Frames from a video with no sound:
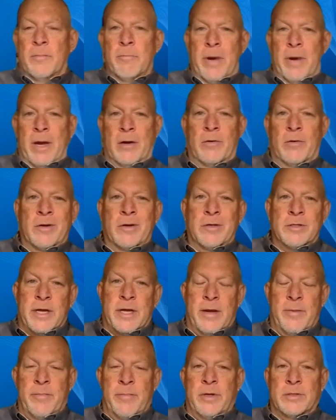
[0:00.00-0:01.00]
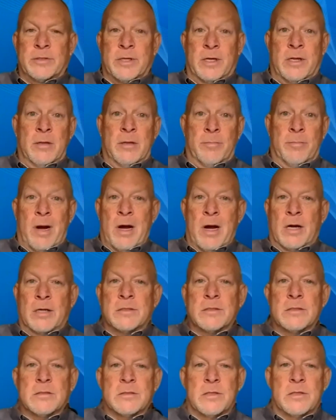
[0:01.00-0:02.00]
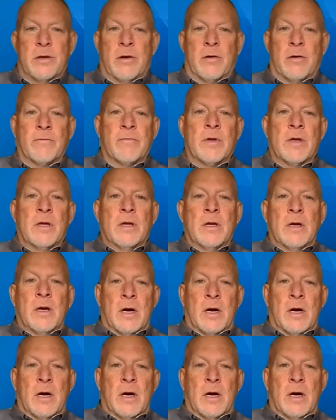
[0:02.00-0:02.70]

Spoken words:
metal contaminants in the box itself.